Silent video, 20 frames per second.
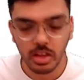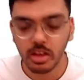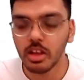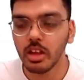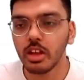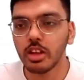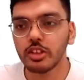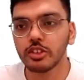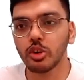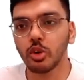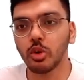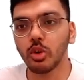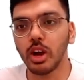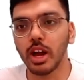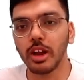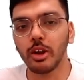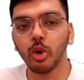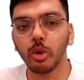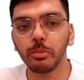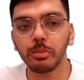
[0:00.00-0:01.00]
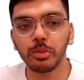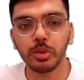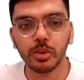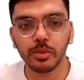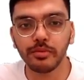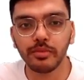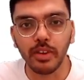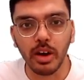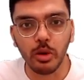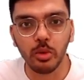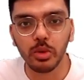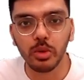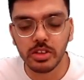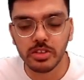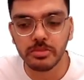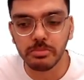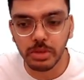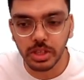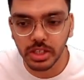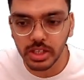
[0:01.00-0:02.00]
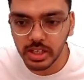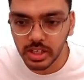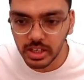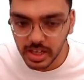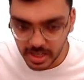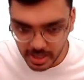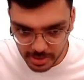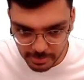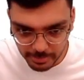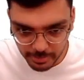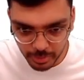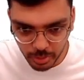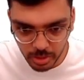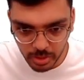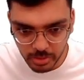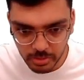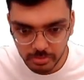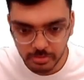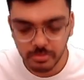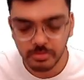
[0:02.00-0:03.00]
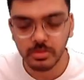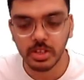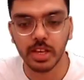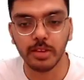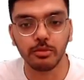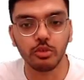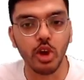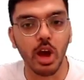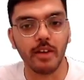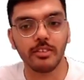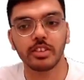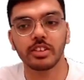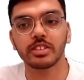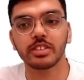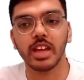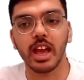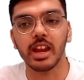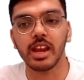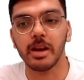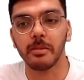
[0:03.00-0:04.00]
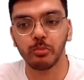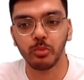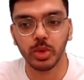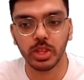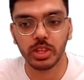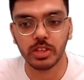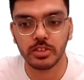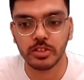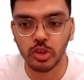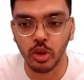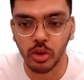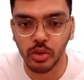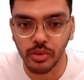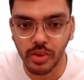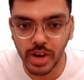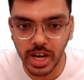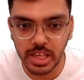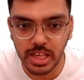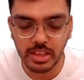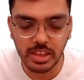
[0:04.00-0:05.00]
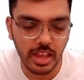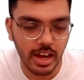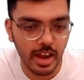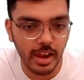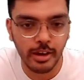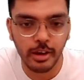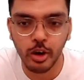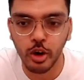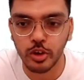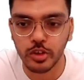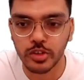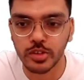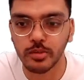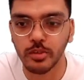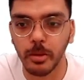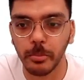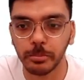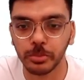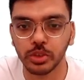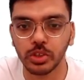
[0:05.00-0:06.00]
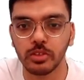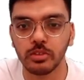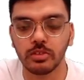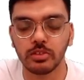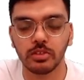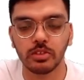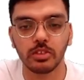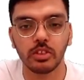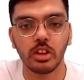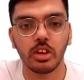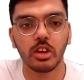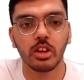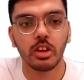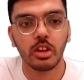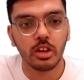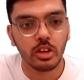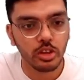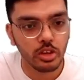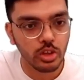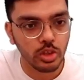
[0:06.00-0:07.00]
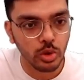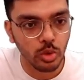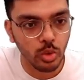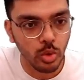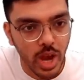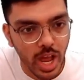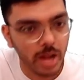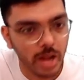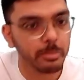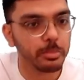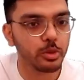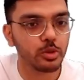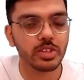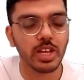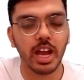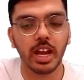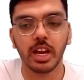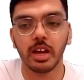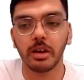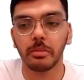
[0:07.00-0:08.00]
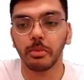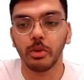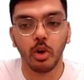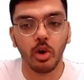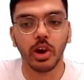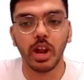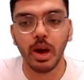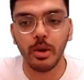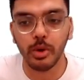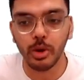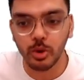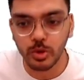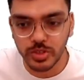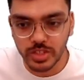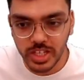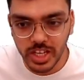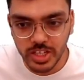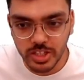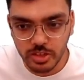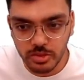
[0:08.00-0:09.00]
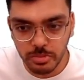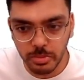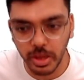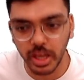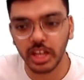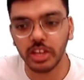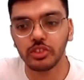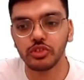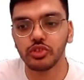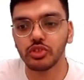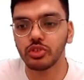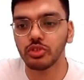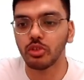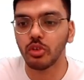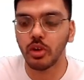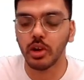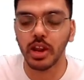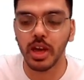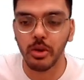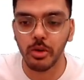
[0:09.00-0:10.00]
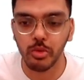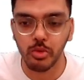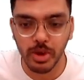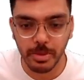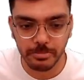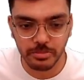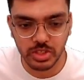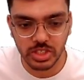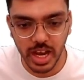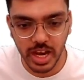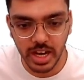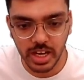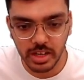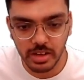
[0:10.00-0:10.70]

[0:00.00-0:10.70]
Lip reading: So I hope you've found this material helpful. If you haven't signed up with us already, there are lots of options to help you sign up on our OCS page, on our website.